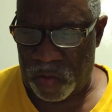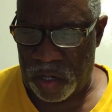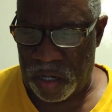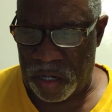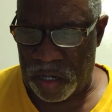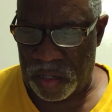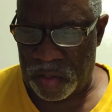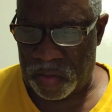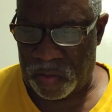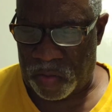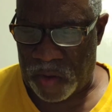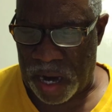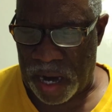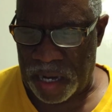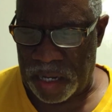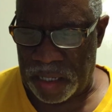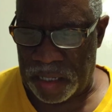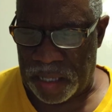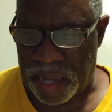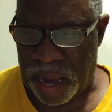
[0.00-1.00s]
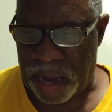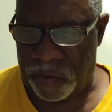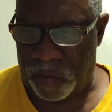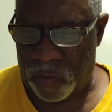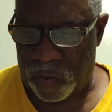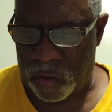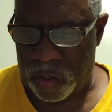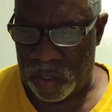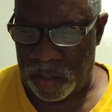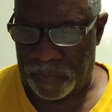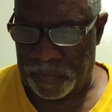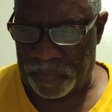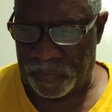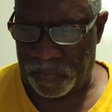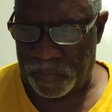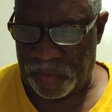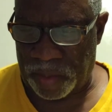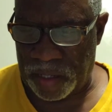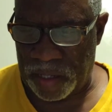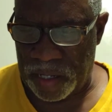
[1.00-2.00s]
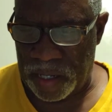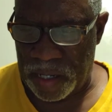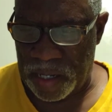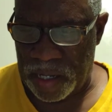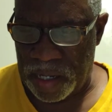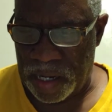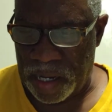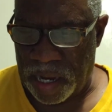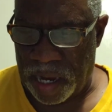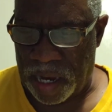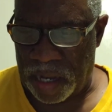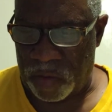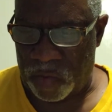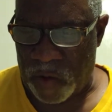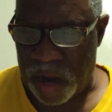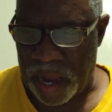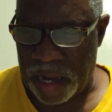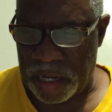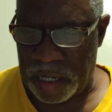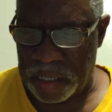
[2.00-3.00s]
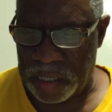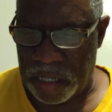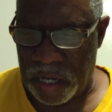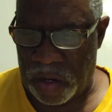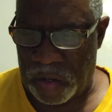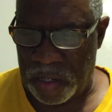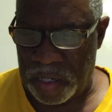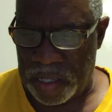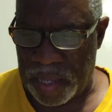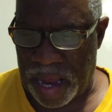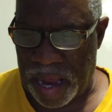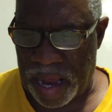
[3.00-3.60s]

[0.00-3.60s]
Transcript: were white like wool, as white as though his